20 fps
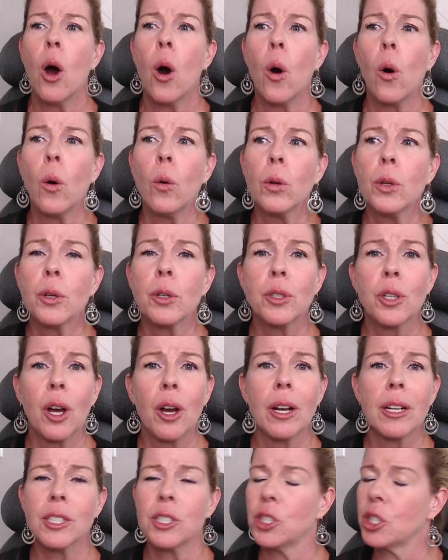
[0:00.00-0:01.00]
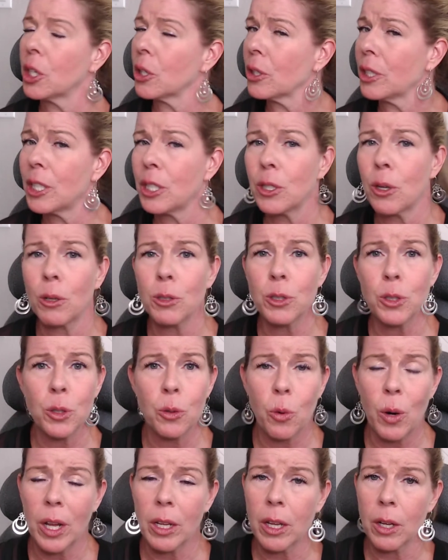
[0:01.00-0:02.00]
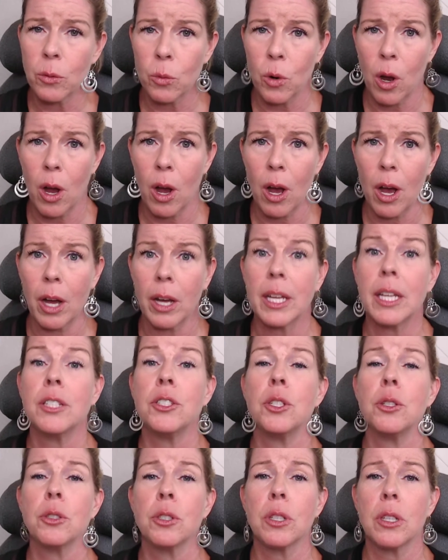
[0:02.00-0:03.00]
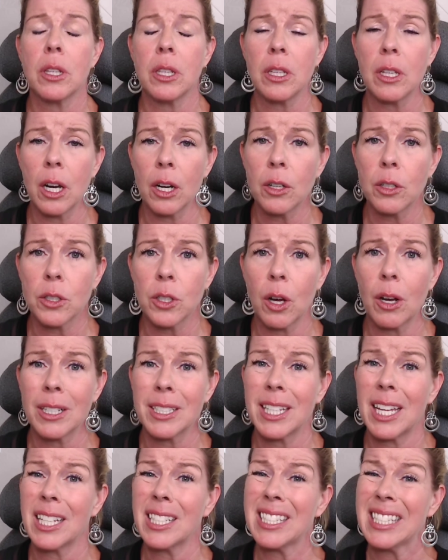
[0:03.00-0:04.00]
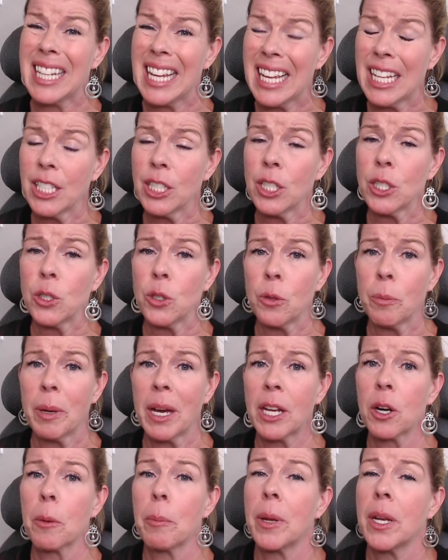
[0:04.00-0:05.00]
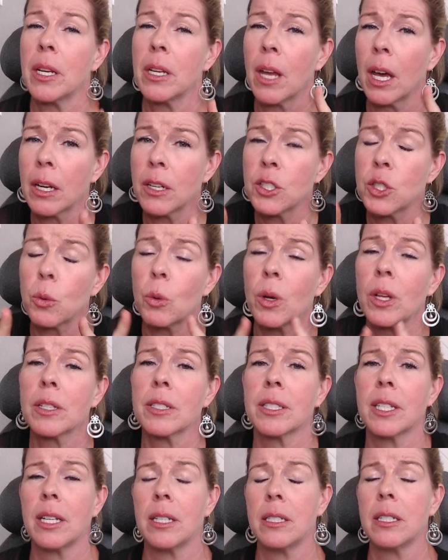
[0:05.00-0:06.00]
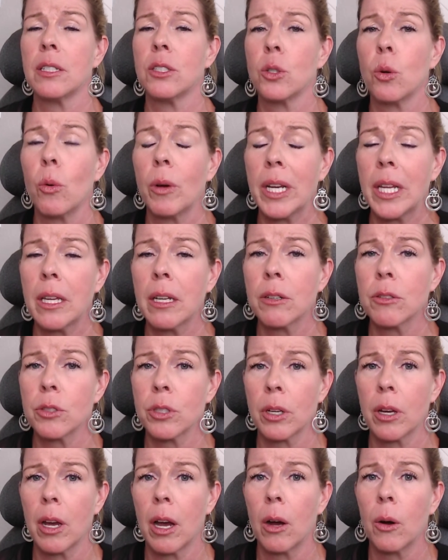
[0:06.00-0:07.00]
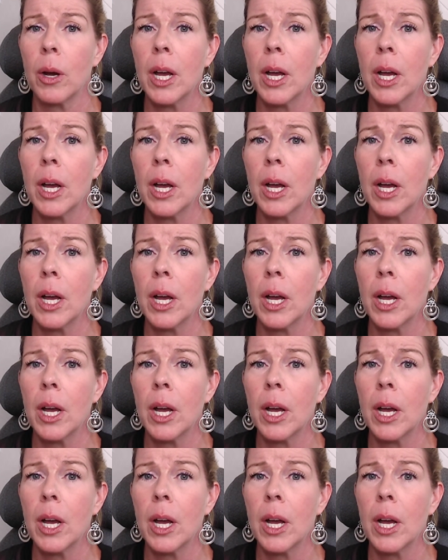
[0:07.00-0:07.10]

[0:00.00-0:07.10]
Older dogs generally don't do well on raw. It's usually the younger dogs that tend to do better, but not as well as they did 20 years ago.